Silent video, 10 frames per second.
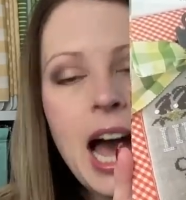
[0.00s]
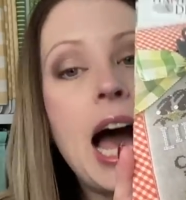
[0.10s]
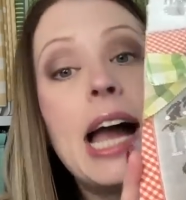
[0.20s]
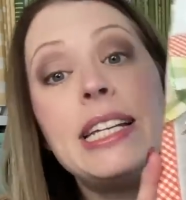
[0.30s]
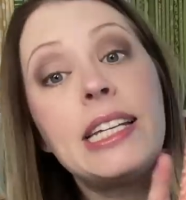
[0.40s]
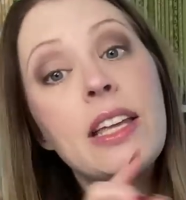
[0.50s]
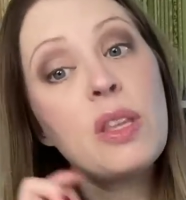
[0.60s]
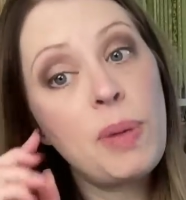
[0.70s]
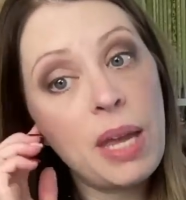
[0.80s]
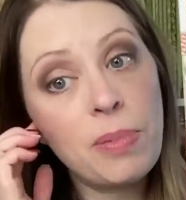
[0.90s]
I did get
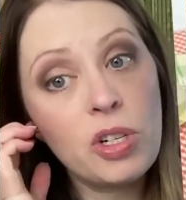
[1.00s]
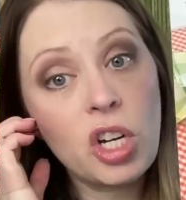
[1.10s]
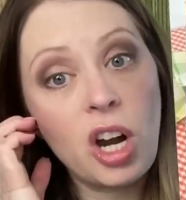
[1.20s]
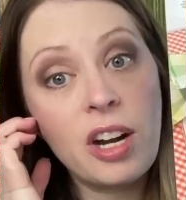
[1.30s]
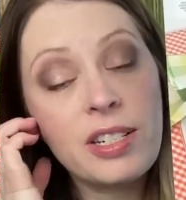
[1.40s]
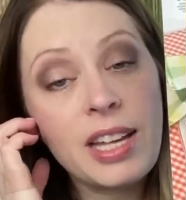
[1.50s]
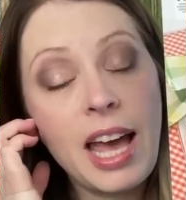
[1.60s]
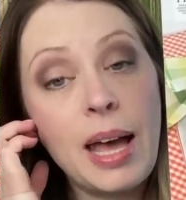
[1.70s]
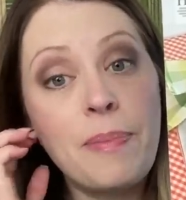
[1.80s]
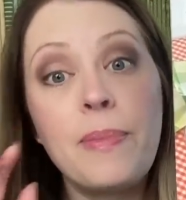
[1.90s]
the paper chart.
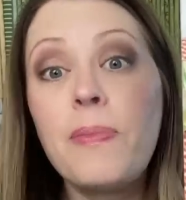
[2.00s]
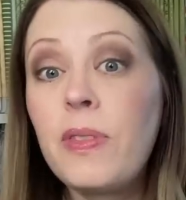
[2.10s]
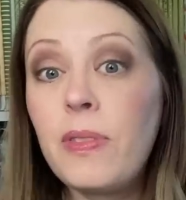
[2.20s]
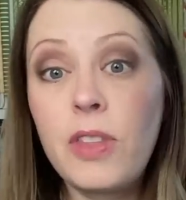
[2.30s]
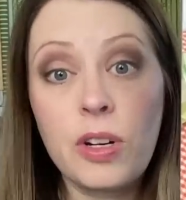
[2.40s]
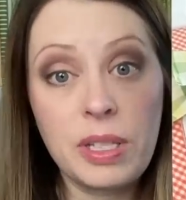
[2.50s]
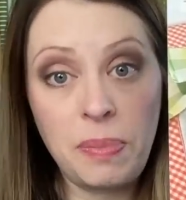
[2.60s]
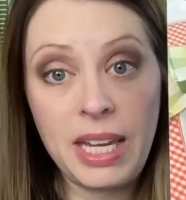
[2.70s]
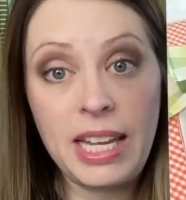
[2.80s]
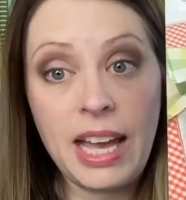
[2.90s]
Um, there's a
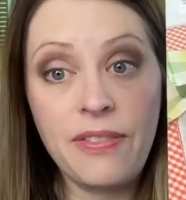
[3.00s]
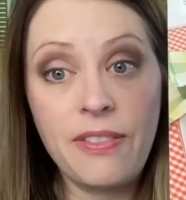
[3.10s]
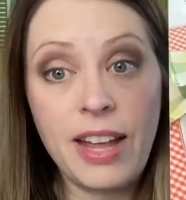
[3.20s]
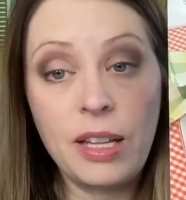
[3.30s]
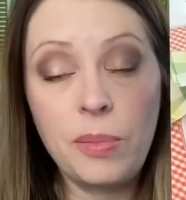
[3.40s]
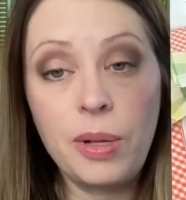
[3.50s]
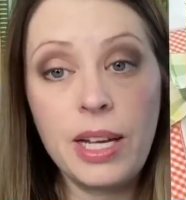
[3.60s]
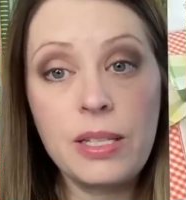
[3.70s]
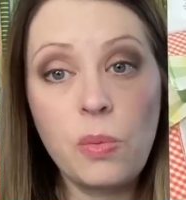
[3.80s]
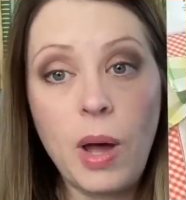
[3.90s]
PDF available
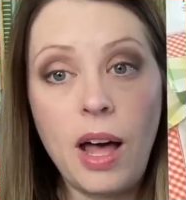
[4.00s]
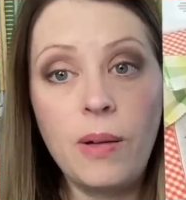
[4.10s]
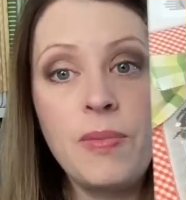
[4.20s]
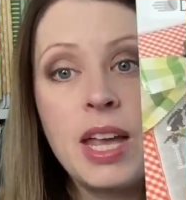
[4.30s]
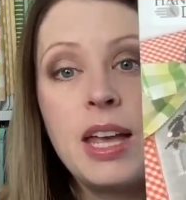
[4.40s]
as well.